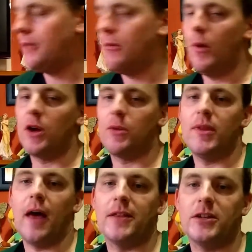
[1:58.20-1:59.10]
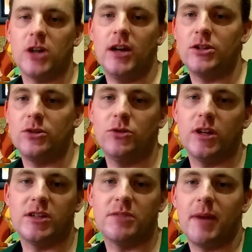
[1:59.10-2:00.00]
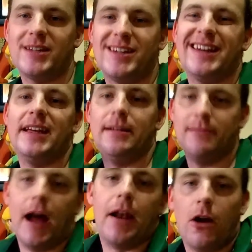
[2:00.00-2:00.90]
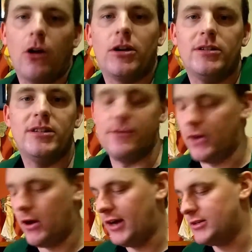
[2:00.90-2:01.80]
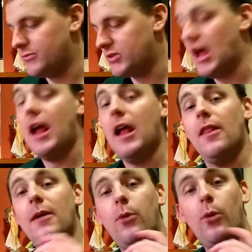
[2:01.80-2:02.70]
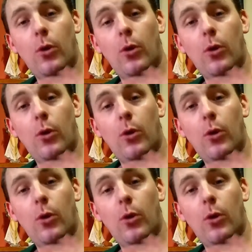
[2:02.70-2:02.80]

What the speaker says: they will work with other titles that just basically unlock different items. They will